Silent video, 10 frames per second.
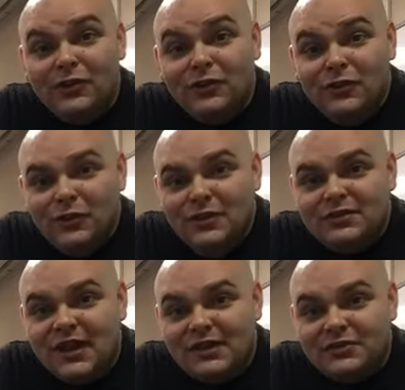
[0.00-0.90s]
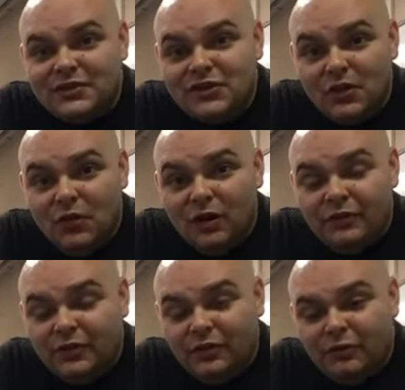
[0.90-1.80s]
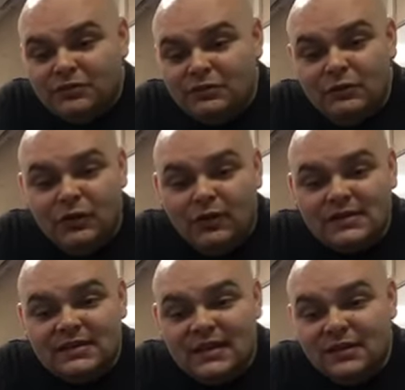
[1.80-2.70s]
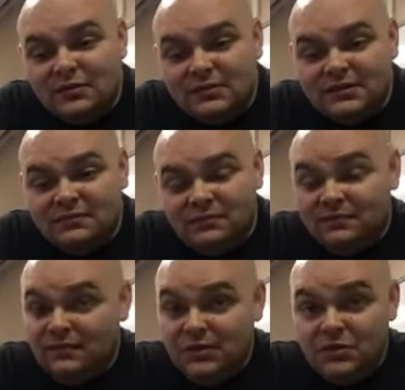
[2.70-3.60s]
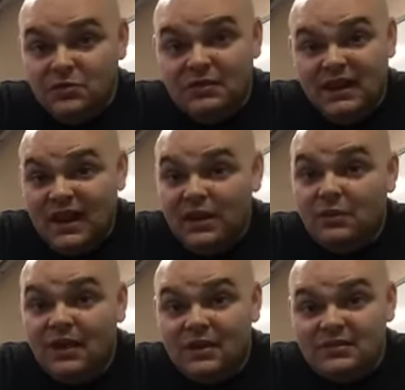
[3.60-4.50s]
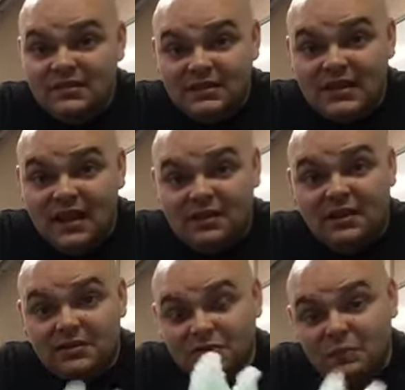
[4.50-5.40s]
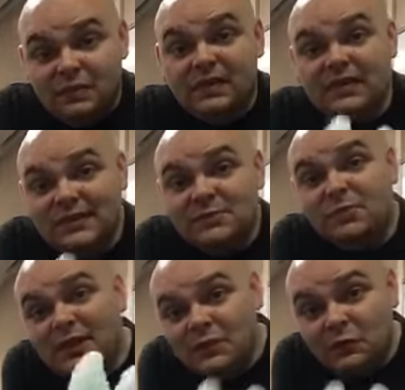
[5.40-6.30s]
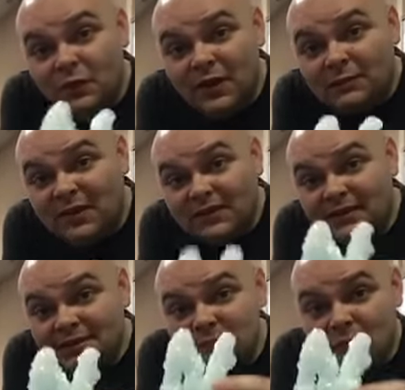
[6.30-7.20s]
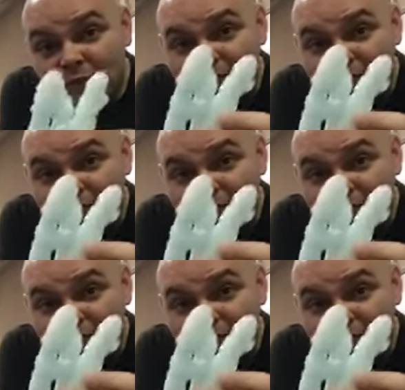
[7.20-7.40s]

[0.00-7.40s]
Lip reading: you the chance to show off your crystal growing skills. You and anyone else that's out there. So please spread the word about this. We want